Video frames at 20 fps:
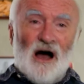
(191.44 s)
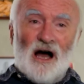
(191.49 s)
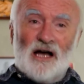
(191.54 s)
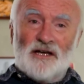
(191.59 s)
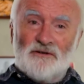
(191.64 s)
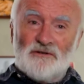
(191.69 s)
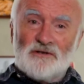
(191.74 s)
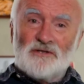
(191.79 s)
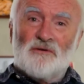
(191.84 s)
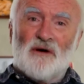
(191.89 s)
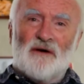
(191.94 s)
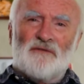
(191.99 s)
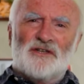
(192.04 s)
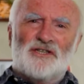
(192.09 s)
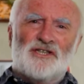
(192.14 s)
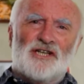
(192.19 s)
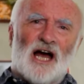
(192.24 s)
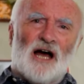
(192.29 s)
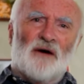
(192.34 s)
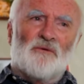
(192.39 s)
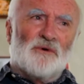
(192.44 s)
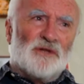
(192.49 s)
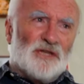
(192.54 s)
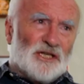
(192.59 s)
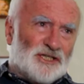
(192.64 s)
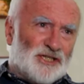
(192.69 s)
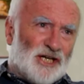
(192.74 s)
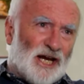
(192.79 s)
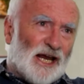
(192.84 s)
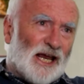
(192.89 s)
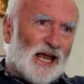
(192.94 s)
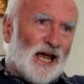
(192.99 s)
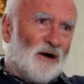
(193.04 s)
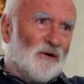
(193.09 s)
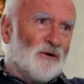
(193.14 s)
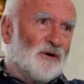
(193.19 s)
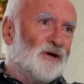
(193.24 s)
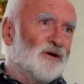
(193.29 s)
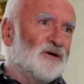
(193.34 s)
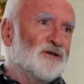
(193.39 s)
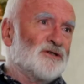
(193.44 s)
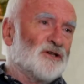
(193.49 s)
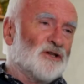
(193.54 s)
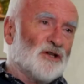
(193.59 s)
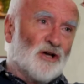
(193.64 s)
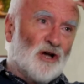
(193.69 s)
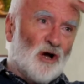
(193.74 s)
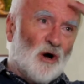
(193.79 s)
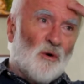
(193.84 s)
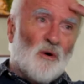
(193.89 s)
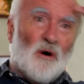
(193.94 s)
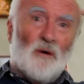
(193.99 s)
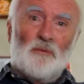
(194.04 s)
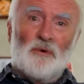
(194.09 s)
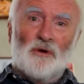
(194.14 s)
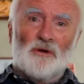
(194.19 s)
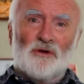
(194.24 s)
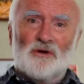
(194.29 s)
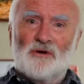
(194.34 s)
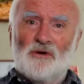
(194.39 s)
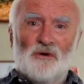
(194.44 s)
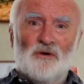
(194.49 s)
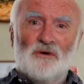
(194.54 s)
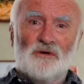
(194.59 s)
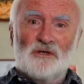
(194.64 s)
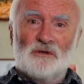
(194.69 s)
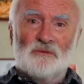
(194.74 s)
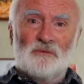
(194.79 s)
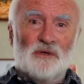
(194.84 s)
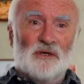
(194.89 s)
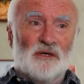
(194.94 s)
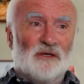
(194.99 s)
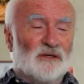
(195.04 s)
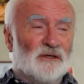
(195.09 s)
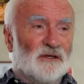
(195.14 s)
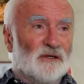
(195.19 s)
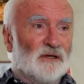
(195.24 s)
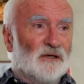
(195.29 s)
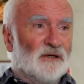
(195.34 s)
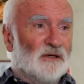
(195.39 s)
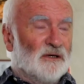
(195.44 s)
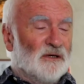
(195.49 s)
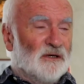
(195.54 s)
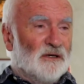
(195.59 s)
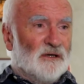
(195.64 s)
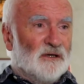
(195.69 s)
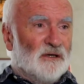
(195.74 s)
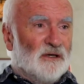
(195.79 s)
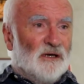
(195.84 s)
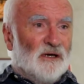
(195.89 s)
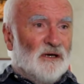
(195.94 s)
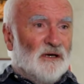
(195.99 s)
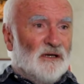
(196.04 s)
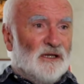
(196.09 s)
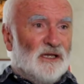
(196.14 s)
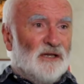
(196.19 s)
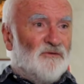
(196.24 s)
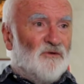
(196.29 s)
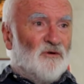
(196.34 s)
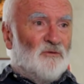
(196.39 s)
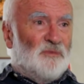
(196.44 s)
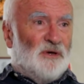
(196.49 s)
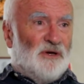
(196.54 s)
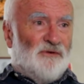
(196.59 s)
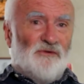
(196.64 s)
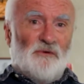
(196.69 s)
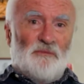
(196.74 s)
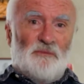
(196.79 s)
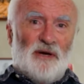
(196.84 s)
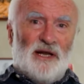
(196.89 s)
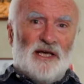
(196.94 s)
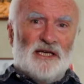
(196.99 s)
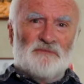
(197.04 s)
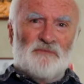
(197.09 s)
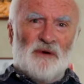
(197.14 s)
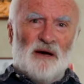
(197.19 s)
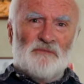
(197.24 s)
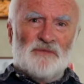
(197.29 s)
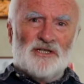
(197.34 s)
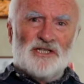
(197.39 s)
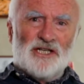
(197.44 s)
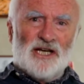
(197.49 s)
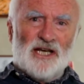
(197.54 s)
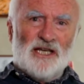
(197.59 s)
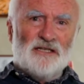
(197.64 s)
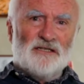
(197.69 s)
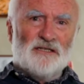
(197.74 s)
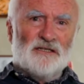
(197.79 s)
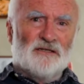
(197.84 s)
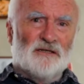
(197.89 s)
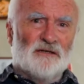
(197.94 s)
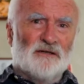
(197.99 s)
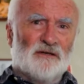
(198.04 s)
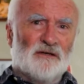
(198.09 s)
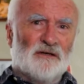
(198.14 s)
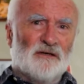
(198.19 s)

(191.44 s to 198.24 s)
I used to have a chat with the checkout girls at the co-op on the corner, but they've all been replaced by machines.